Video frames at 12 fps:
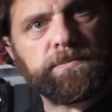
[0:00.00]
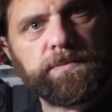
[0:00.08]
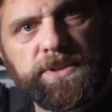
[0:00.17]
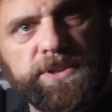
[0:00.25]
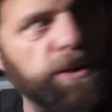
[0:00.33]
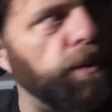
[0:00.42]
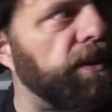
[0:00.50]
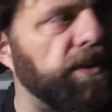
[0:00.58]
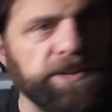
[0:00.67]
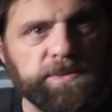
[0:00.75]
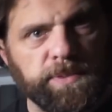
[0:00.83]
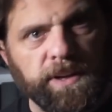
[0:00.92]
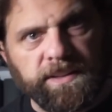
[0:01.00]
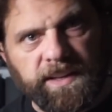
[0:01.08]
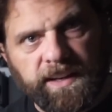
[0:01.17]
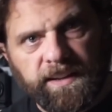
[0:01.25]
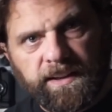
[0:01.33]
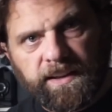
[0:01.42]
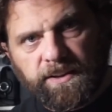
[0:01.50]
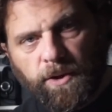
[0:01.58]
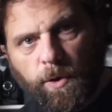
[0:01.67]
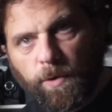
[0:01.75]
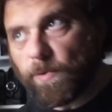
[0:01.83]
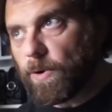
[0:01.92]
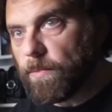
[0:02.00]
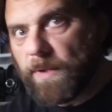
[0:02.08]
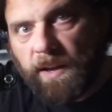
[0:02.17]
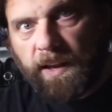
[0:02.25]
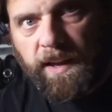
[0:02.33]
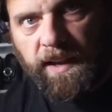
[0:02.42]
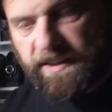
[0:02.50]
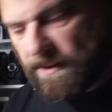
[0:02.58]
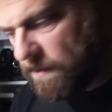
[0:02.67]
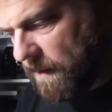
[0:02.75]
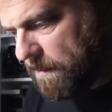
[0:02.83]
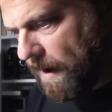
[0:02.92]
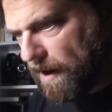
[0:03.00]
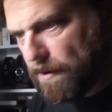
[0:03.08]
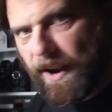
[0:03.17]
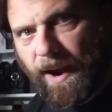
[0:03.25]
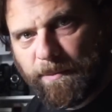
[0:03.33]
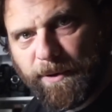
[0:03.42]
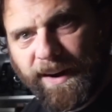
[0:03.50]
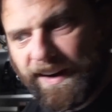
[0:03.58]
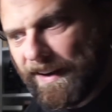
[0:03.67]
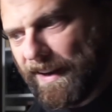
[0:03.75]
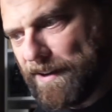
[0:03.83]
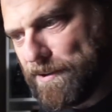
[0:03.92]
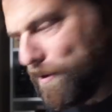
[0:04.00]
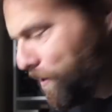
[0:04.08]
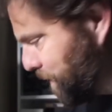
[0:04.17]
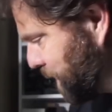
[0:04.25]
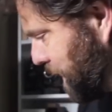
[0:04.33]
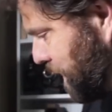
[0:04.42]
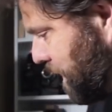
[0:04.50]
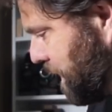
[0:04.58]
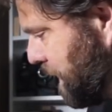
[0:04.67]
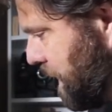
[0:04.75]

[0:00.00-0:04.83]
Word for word: It's the only thing that's plugged in the whole room, except for my battery-operated lantern over there.